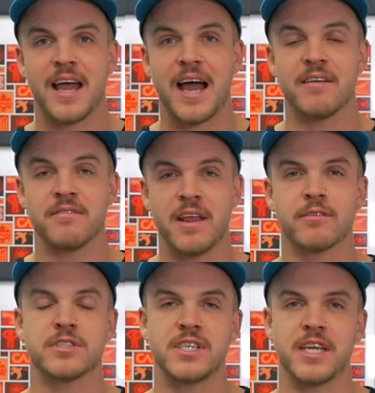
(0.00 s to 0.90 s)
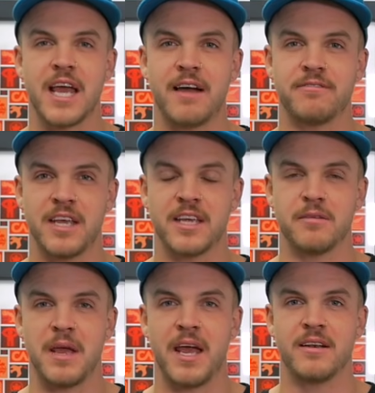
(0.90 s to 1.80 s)
I've never seen a half-naked
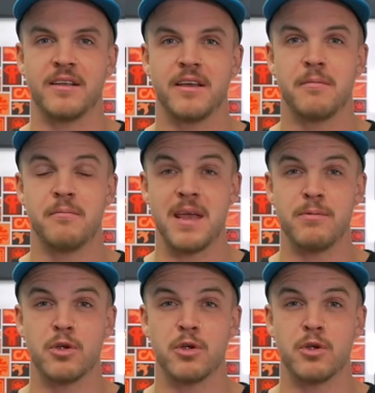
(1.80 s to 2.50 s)
man. Maybe